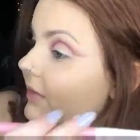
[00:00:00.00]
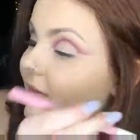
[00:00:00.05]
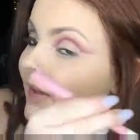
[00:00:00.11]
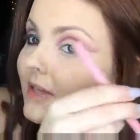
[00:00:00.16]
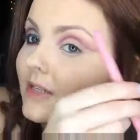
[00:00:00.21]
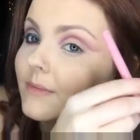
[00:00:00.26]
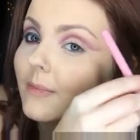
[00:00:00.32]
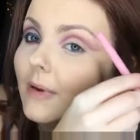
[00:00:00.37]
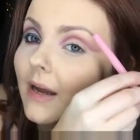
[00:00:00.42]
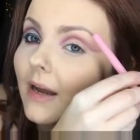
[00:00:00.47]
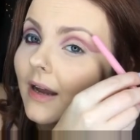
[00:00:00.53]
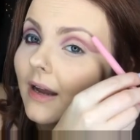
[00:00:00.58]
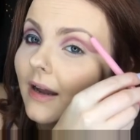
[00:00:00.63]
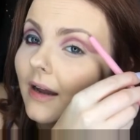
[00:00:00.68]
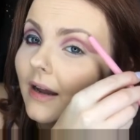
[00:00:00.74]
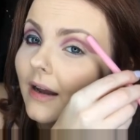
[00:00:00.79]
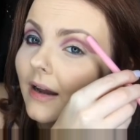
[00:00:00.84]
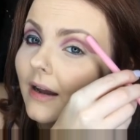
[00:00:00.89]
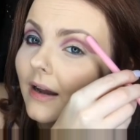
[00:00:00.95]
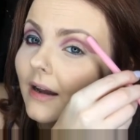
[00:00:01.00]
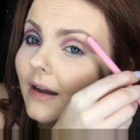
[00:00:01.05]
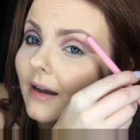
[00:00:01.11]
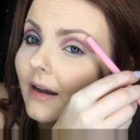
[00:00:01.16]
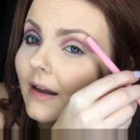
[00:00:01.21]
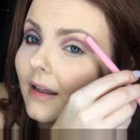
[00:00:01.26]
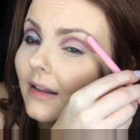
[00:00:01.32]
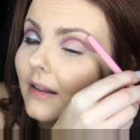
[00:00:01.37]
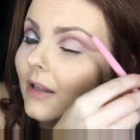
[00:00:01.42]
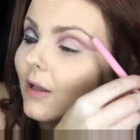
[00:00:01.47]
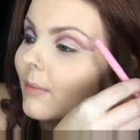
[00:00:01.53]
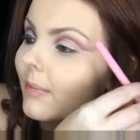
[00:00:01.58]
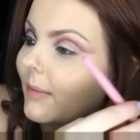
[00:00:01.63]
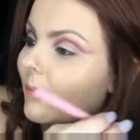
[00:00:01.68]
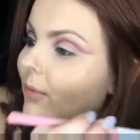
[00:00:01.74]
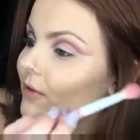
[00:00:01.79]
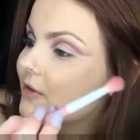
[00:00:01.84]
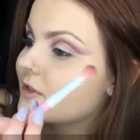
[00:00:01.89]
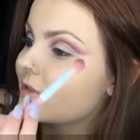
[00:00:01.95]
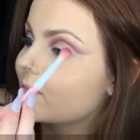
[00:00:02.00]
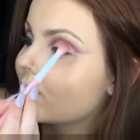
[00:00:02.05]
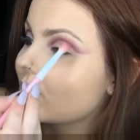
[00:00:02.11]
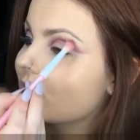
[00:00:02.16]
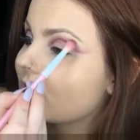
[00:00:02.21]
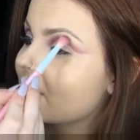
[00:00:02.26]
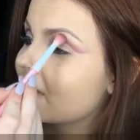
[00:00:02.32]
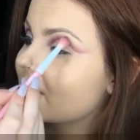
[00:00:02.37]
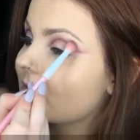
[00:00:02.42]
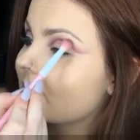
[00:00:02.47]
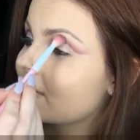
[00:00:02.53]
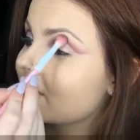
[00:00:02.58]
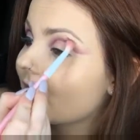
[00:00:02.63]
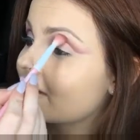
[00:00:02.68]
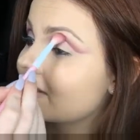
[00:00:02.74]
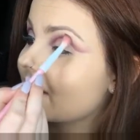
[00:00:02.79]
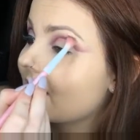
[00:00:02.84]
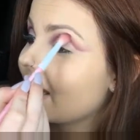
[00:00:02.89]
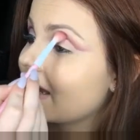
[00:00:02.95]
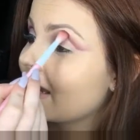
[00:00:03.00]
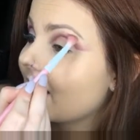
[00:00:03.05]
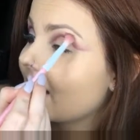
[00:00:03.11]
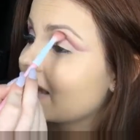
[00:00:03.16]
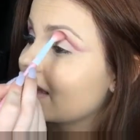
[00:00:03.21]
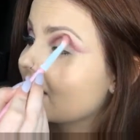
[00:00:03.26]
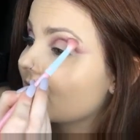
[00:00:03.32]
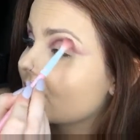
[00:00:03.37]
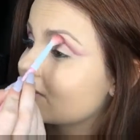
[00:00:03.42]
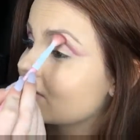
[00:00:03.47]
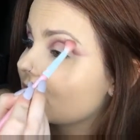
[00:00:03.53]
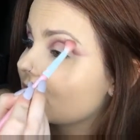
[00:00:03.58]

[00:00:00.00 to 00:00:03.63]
this part a little bit more smudgy so it's not as harsh.